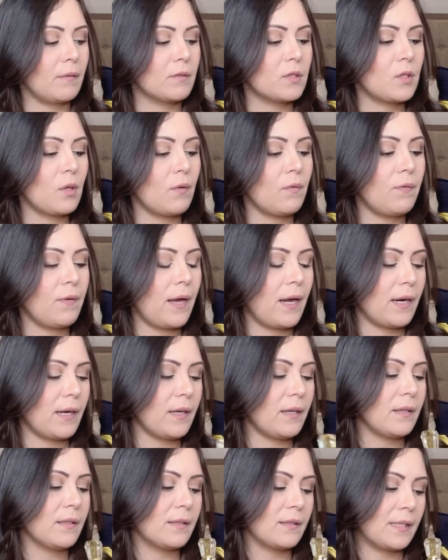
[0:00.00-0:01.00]
so
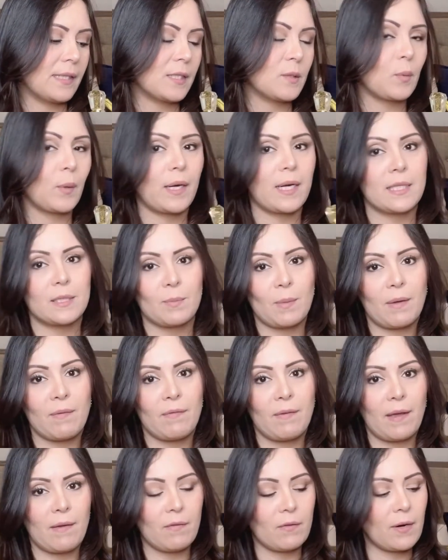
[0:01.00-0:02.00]
far this one is my
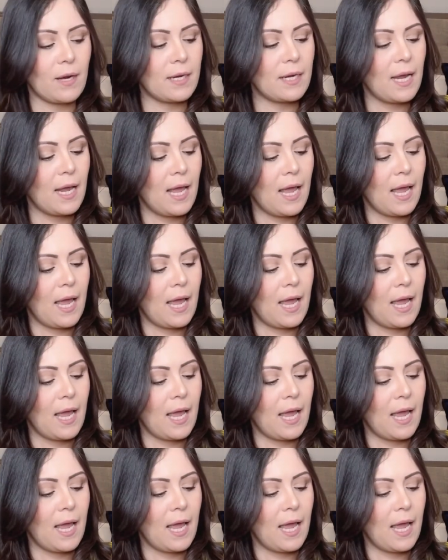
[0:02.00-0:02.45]
favorite.